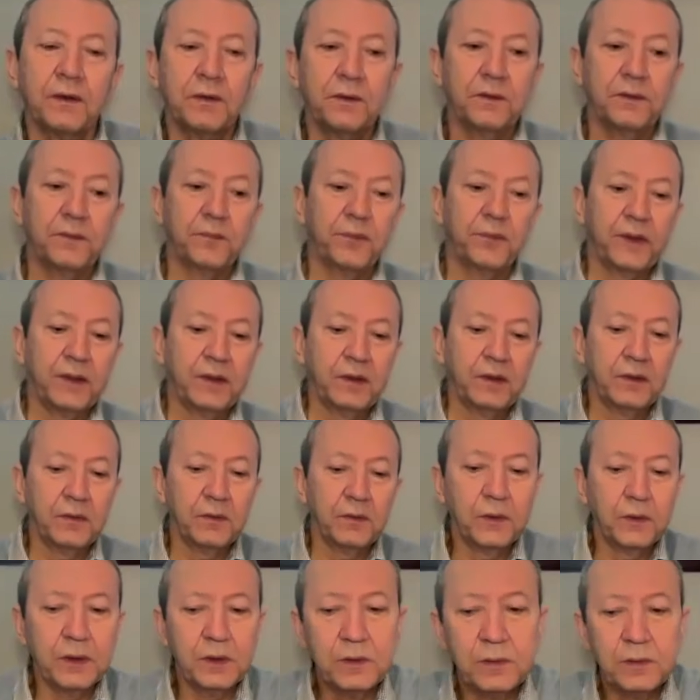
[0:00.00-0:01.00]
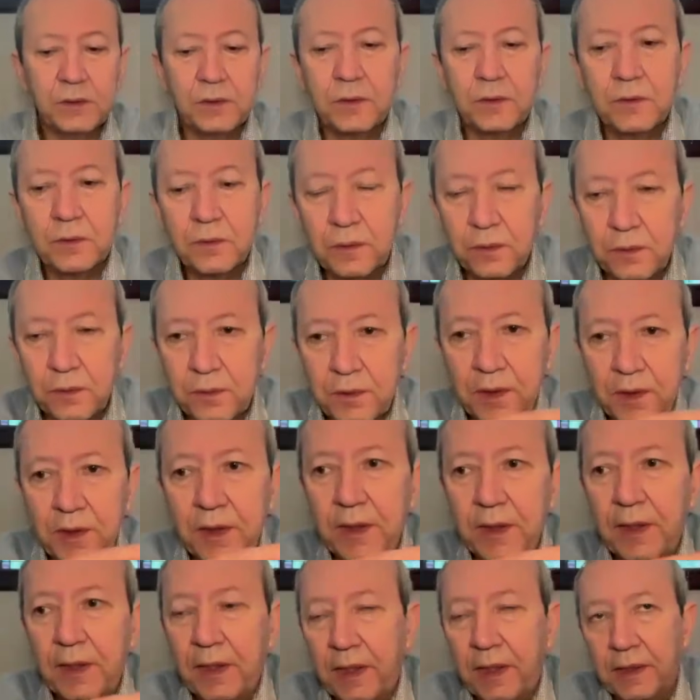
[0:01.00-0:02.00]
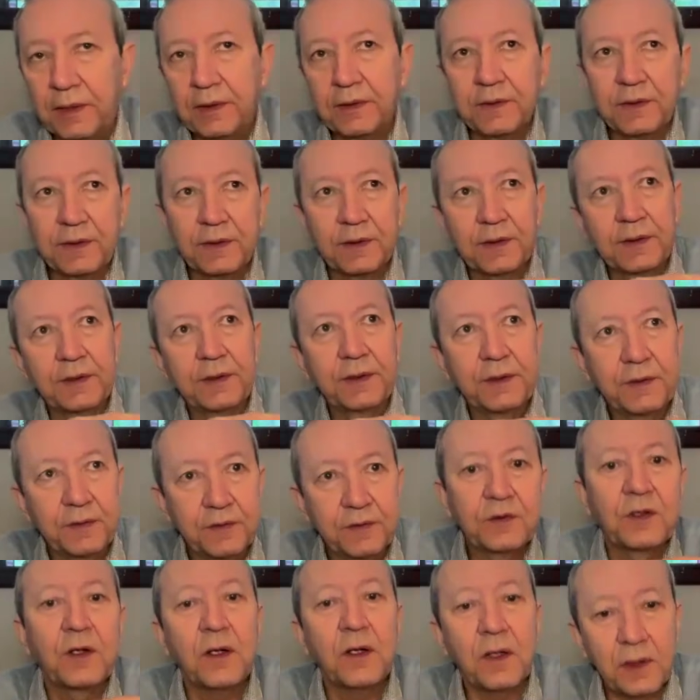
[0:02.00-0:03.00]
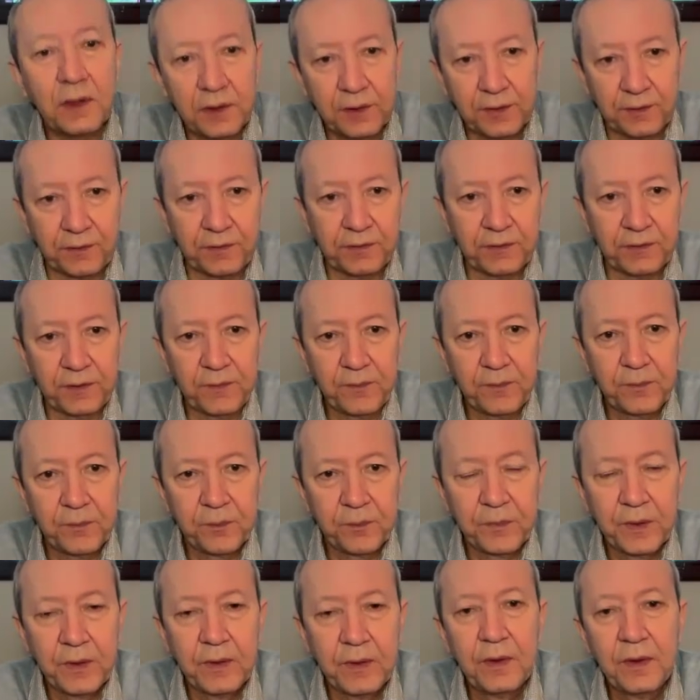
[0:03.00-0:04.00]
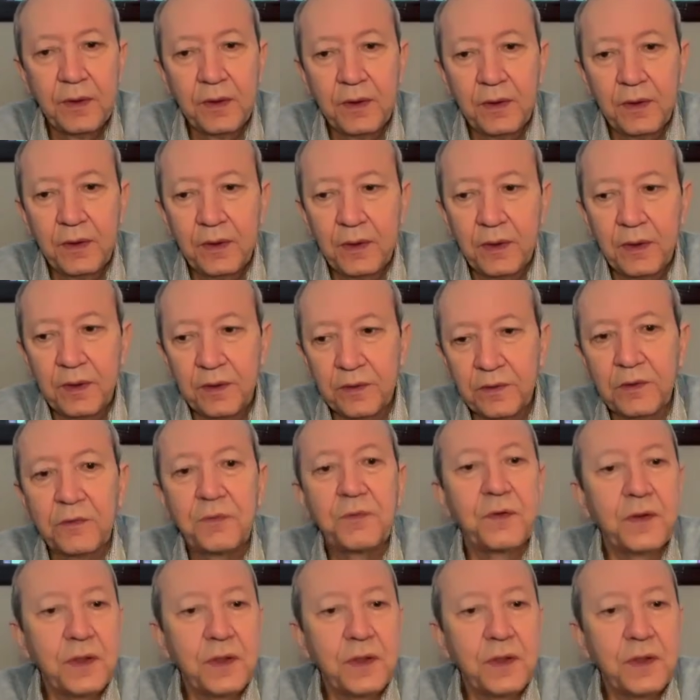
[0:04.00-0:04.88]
You know, when you look at scholars in the